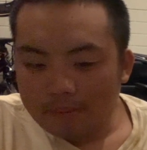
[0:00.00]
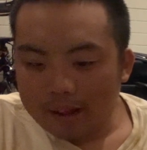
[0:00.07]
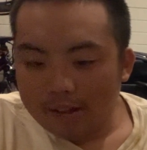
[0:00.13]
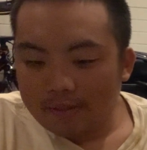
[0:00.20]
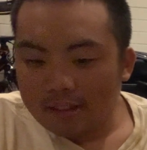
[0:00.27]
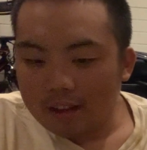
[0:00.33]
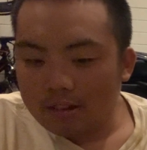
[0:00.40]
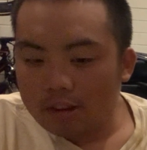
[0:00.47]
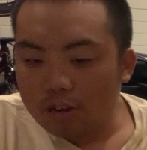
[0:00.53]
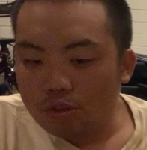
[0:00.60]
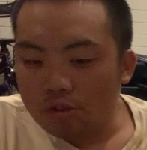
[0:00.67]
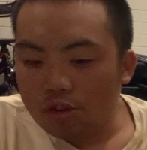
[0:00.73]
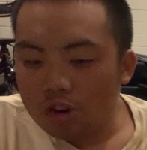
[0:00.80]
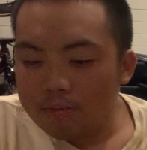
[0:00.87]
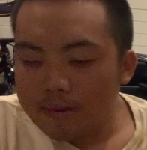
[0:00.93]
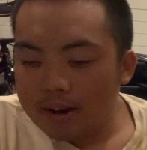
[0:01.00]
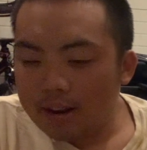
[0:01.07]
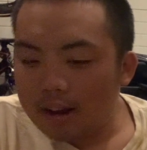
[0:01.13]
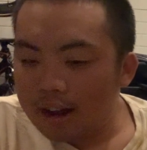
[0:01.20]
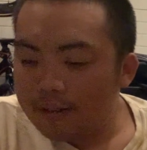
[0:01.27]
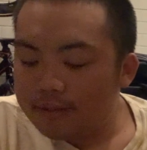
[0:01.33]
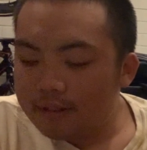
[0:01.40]
live that digital nomad
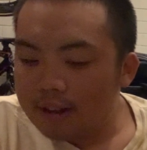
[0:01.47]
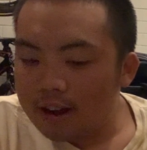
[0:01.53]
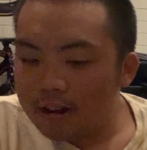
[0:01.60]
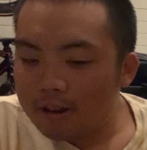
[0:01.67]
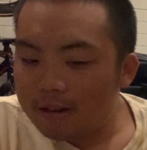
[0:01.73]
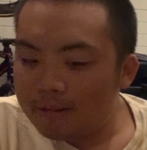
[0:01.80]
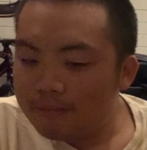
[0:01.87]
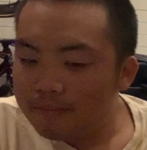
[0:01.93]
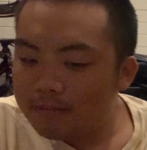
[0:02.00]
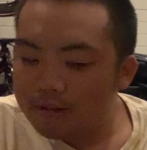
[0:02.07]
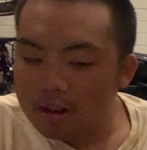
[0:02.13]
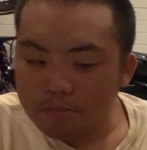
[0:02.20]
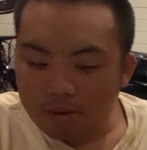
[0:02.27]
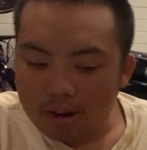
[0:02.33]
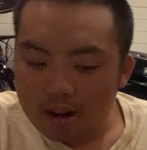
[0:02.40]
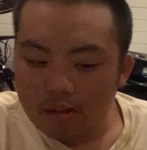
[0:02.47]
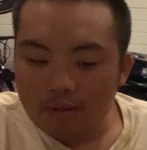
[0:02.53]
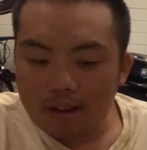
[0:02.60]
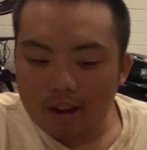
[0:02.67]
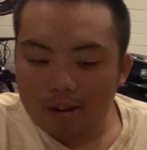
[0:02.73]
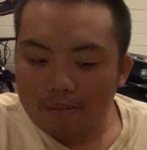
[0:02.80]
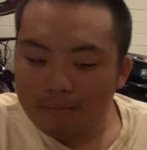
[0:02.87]
lifestyle simple
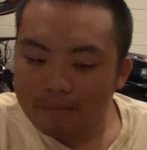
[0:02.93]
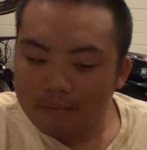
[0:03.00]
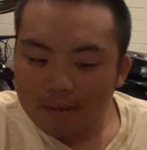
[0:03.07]
living